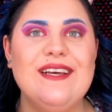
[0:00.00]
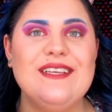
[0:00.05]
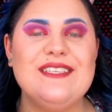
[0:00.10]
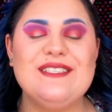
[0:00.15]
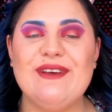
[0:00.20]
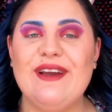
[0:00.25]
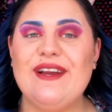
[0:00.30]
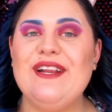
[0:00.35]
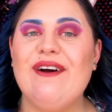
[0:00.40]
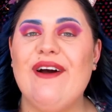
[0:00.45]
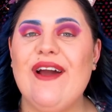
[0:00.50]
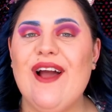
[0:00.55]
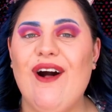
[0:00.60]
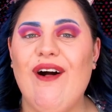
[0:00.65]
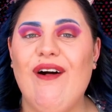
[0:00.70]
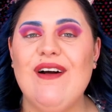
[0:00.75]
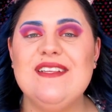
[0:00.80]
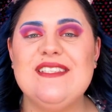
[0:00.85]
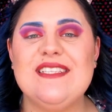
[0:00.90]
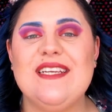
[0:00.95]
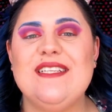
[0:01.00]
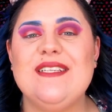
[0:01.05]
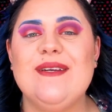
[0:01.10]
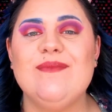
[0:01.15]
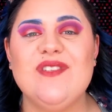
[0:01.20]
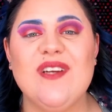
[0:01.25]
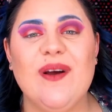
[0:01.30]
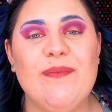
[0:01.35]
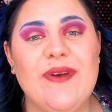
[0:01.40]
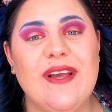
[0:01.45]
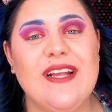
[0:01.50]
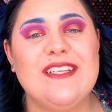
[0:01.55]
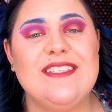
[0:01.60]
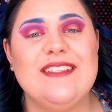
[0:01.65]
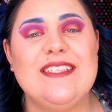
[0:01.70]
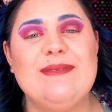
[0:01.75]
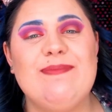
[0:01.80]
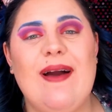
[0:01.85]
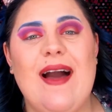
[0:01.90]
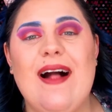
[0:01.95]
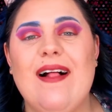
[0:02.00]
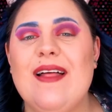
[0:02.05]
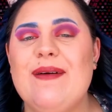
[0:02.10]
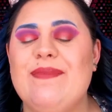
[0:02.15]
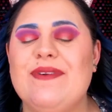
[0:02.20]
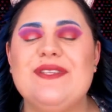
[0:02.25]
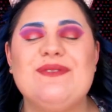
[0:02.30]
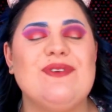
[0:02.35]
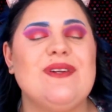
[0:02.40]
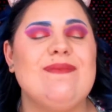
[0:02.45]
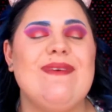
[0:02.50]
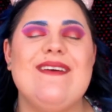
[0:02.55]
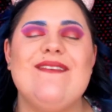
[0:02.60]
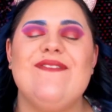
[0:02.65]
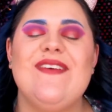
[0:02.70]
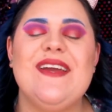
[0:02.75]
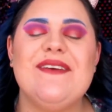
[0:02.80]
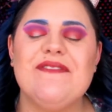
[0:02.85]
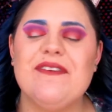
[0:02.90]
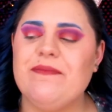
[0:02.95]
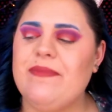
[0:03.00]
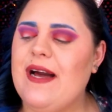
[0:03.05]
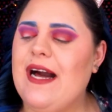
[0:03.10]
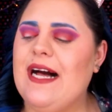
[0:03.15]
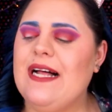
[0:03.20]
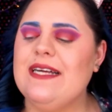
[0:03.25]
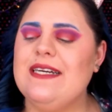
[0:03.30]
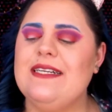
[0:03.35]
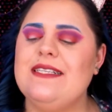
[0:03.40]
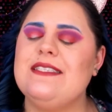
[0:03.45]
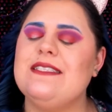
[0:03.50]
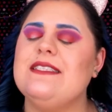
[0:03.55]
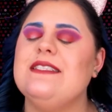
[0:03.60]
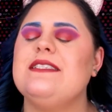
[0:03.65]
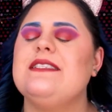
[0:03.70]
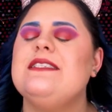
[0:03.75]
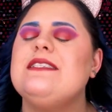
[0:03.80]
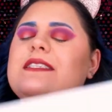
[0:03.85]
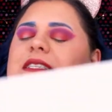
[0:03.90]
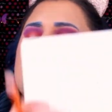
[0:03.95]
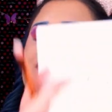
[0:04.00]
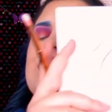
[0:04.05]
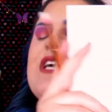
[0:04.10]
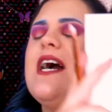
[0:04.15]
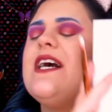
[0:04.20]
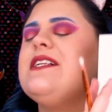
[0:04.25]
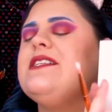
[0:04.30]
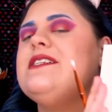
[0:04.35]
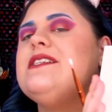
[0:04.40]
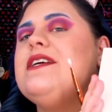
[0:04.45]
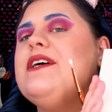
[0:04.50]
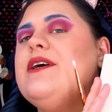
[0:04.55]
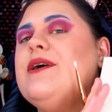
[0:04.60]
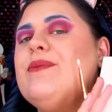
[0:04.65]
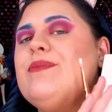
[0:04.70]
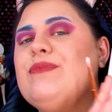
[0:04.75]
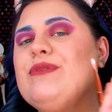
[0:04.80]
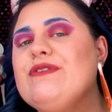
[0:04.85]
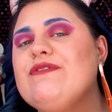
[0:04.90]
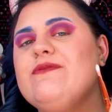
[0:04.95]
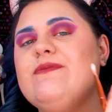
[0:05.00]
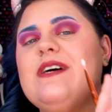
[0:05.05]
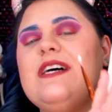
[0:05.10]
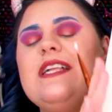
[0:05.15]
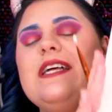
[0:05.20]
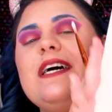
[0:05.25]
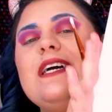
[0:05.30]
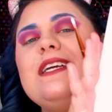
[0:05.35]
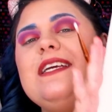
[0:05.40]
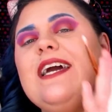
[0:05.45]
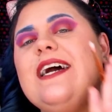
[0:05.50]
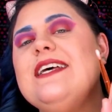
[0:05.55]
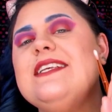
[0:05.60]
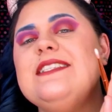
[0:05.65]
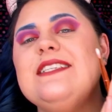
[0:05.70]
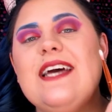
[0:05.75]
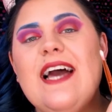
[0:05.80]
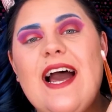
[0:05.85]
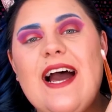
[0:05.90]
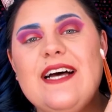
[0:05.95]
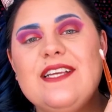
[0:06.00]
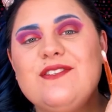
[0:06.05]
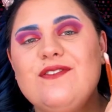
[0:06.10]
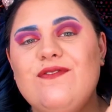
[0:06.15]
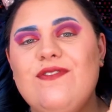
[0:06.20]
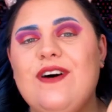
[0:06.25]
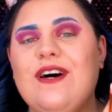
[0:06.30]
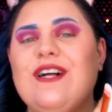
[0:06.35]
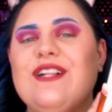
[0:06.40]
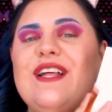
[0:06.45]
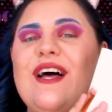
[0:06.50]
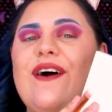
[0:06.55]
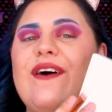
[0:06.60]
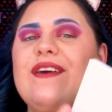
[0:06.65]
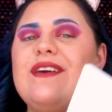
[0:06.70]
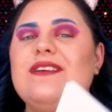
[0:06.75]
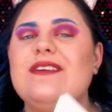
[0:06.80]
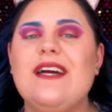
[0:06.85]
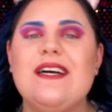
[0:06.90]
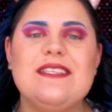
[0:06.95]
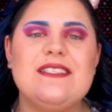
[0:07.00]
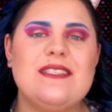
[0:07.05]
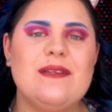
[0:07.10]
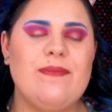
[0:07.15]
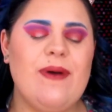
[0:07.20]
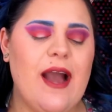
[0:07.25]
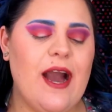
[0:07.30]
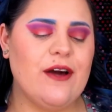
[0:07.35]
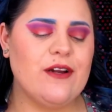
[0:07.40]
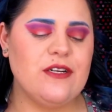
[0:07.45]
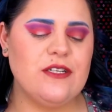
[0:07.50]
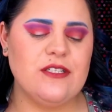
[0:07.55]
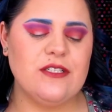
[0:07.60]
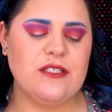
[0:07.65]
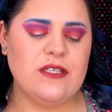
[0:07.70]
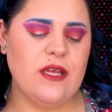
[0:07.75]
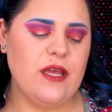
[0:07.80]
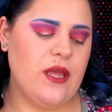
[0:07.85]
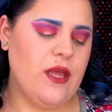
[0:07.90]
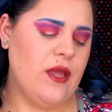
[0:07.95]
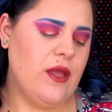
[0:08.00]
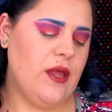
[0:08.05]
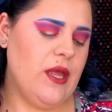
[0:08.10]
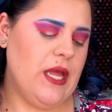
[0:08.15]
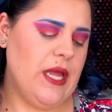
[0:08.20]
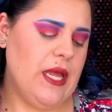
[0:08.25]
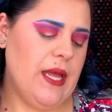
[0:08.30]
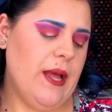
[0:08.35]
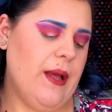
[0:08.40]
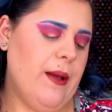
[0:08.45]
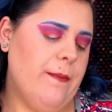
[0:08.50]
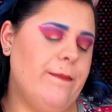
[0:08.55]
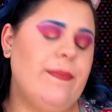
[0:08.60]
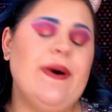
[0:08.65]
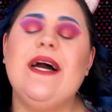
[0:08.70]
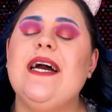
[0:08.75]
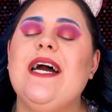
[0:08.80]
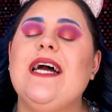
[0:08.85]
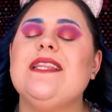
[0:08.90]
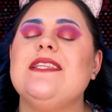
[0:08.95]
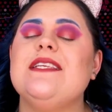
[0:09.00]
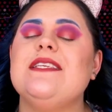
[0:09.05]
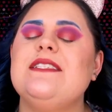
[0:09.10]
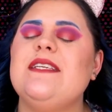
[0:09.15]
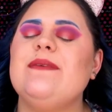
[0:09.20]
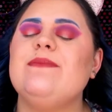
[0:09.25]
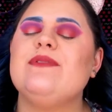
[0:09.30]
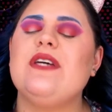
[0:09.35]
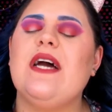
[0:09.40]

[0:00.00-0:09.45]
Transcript: So I know I always end up jumping into this palette, but it's one of my favorite palettes. This is the Jaclyn Hill Morphe palette. Yes, it has fallout. Yes, the powders. But at the same